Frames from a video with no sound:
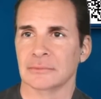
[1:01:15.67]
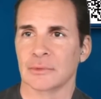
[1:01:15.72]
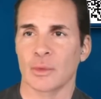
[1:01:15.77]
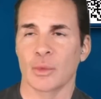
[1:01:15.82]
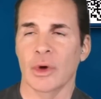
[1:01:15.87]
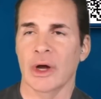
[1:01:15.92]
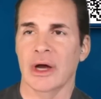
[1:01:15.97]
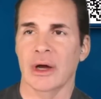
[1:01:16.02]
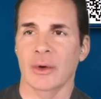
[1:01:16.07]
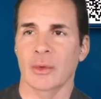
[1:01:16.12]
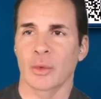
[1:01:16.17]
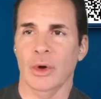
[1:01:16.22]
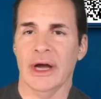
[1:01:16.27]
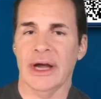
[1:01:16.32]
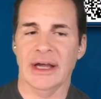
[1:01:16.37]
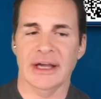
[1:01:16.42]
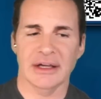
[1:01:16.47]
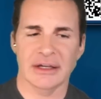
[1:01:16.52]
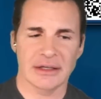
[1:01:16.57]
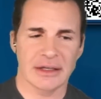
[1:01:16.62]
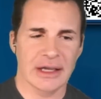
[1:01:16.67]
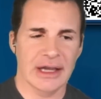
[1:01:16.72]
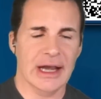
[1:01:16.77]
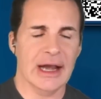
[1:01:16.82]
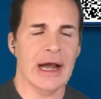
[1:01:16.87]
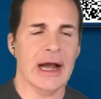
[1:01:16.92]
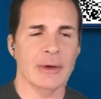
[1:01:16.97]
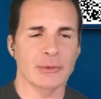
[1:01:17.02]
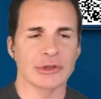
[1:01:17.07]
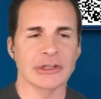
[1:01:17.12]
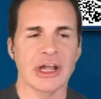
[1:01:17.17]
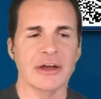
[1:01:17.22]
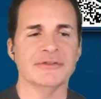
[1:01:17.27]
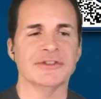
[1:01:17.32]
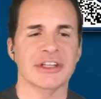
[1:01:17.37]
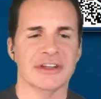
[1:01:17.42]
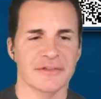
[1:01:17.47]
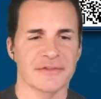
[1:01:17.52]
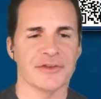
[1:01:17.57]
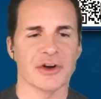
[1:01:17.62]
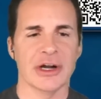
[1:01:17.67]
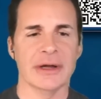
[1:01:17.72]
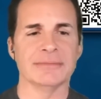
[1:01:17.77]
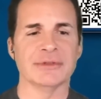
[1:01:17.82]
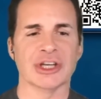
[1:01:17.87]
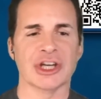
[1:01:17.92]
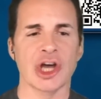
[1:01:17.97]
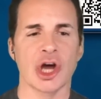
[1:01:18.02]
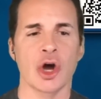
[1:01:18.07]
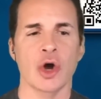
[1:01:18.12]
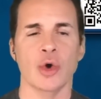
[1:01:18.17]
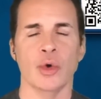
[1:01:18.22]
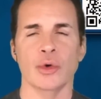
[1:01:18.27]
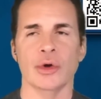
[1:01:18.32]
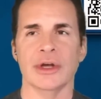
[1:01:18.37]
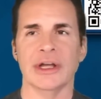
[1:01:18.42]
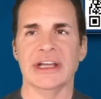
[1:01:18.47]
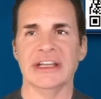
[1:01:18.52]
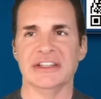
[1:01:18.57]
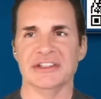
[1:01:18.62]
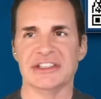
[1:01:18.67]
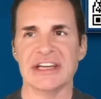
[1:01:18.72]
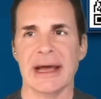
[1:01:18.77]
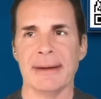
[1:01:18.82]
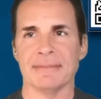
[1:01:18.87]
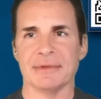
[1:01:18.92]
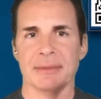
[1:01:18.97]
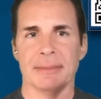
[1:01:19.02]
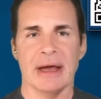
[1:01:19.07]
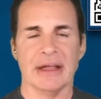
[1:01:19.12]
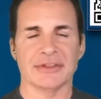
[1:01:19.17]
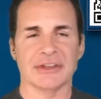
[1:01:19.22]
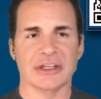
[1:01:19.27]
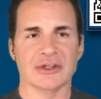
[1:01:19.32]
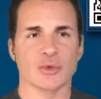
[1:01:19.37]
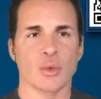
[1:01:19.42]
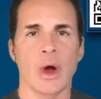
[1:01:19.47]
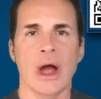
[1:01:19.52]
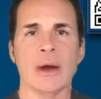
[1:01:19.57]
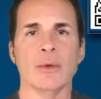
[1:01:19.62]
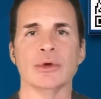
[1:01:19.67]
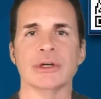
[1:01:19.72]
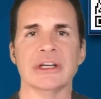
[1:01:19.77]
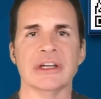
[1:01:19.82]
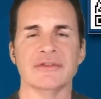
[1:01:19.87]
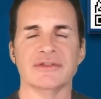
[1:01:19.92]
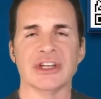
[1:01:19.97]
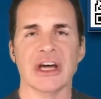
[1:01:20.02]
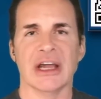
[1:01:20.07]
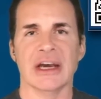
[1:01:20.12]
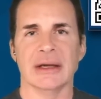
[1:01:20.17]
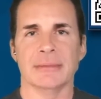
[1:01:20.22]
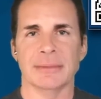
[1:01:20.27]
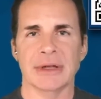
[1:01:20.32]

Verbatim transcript: Well, Why? I would love to, for him to go in depth about this. Why wouldn't he have done it?